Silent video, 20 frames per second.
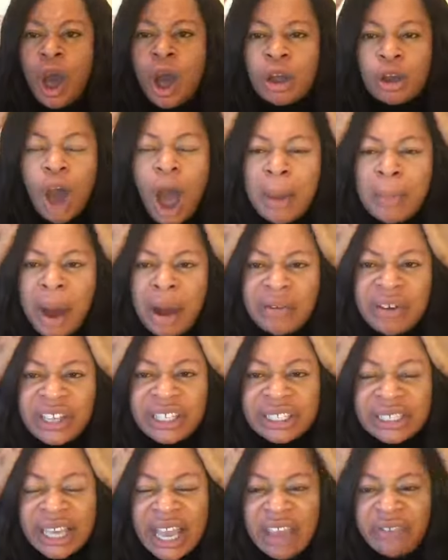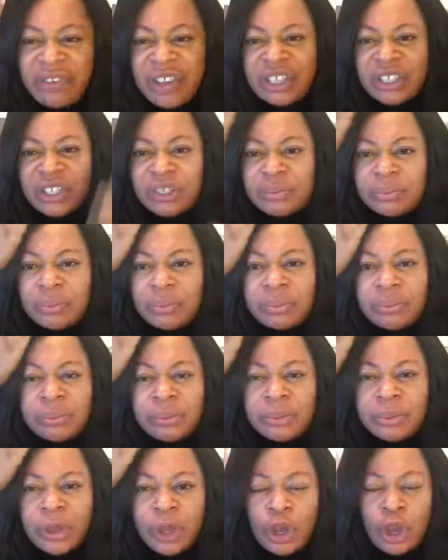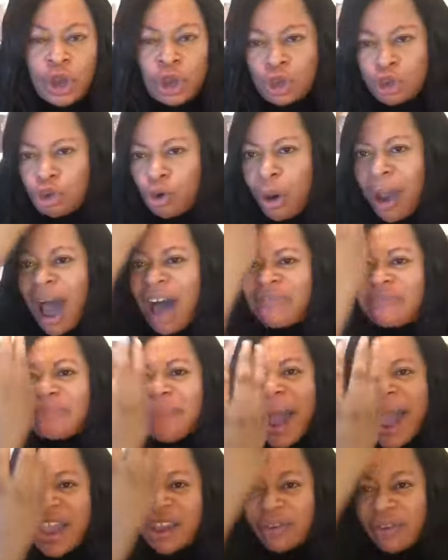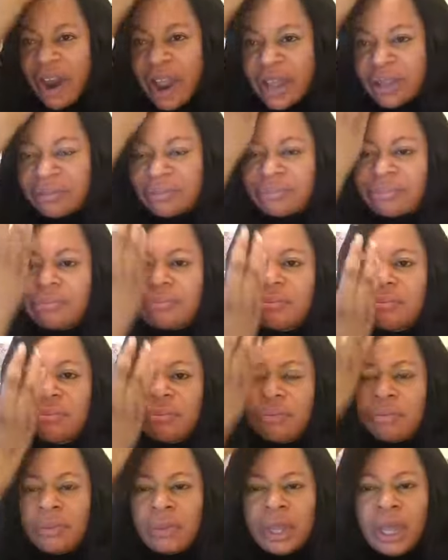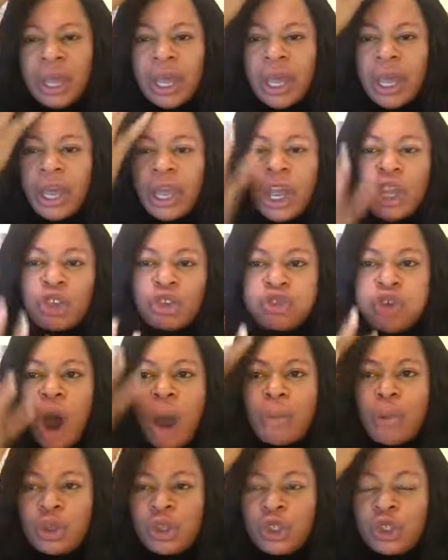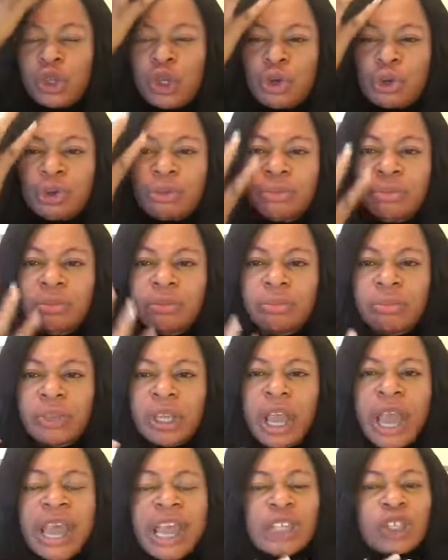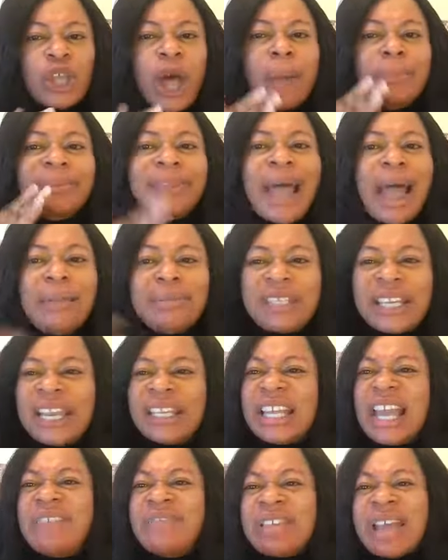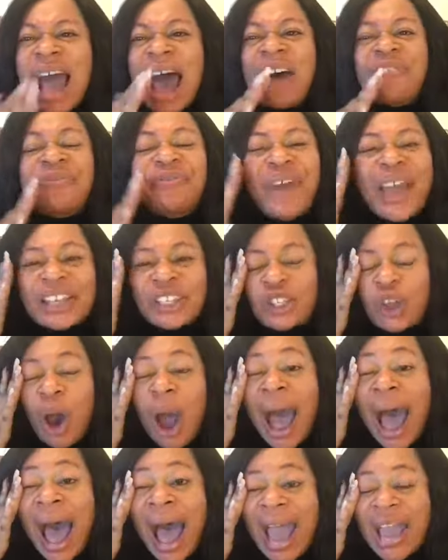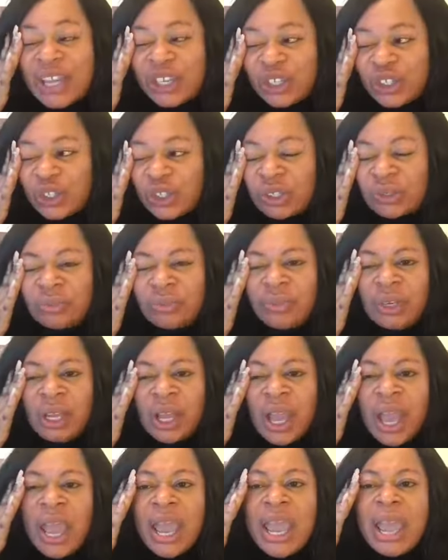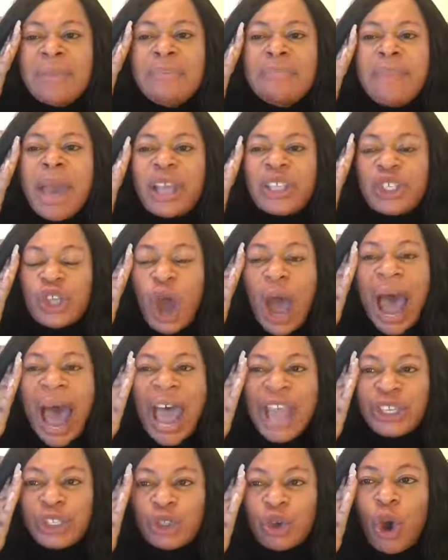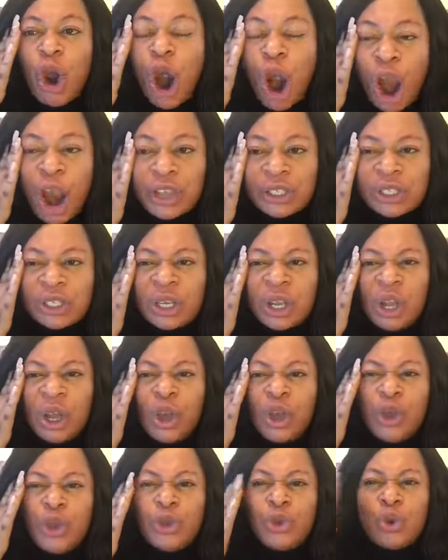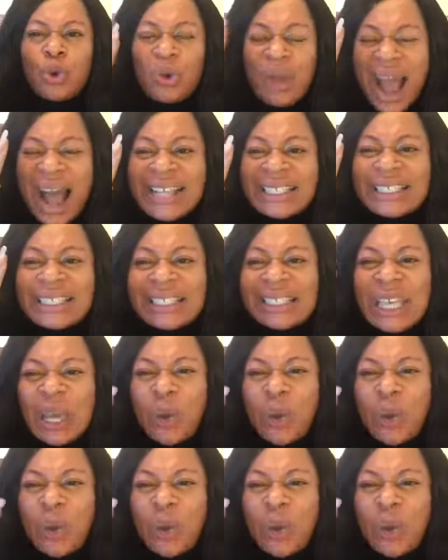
Come on, receive it. You have migraine. It troubles you. Sometimes it even affects your eyes. It makes your eyes to hurt. You can't see